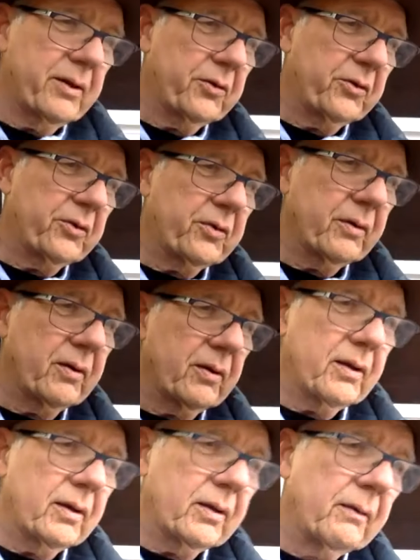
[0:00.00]
this
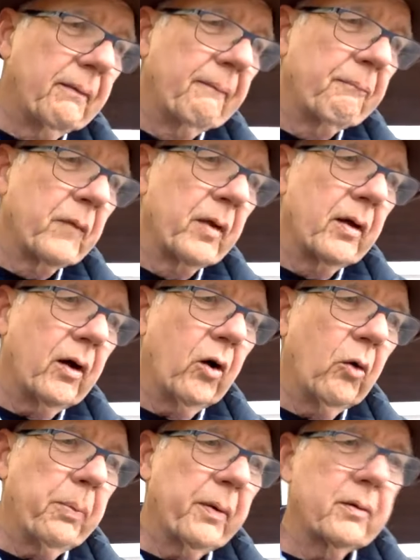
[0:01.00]

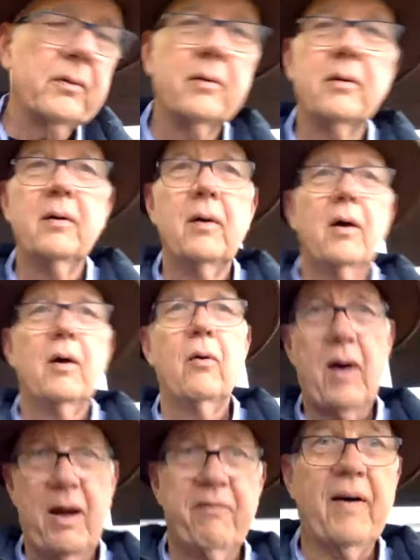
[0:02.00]
open
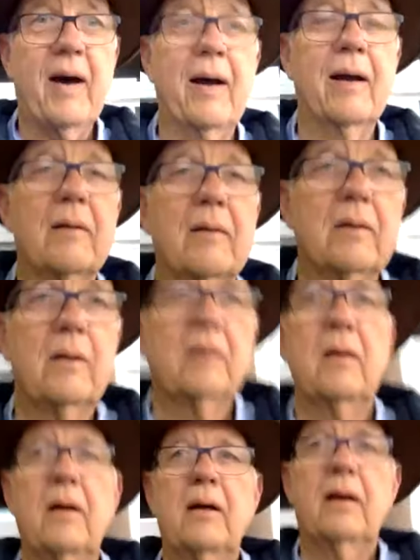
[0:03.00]
Wi-Fi
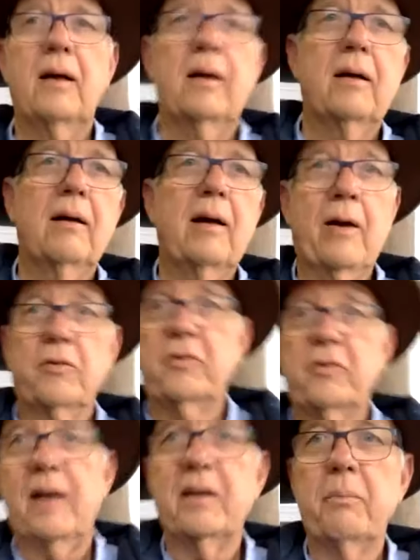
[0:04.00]

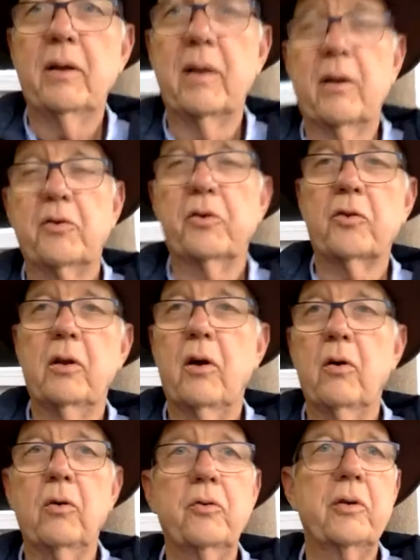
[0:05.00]
outside the building. It's just
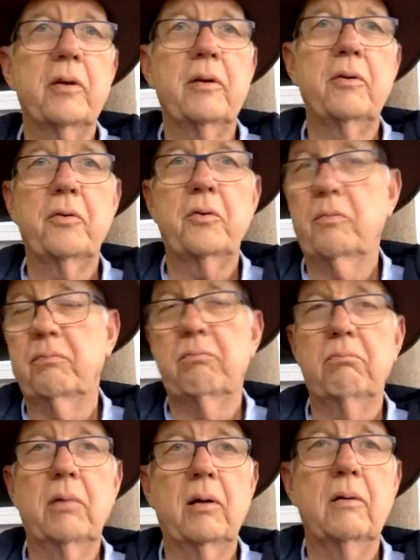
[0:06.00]
closed and is,
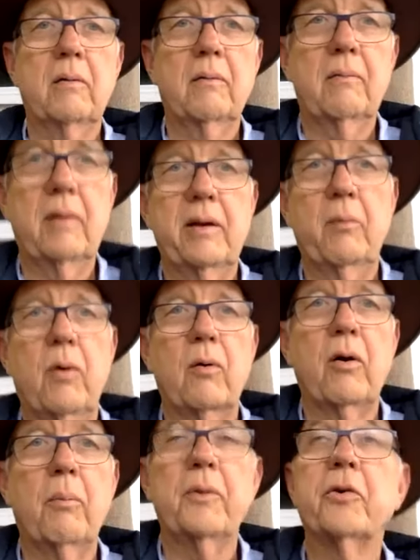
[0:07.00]
you know, it
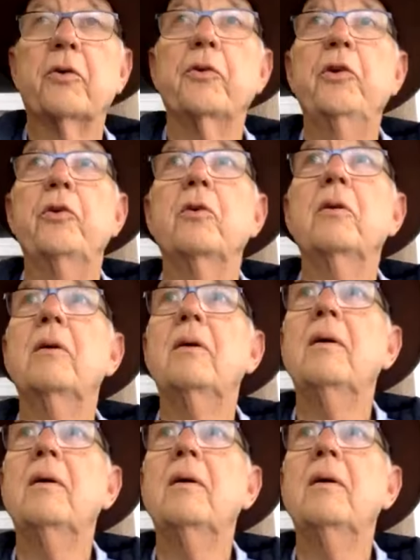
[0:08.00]
won't open until noon,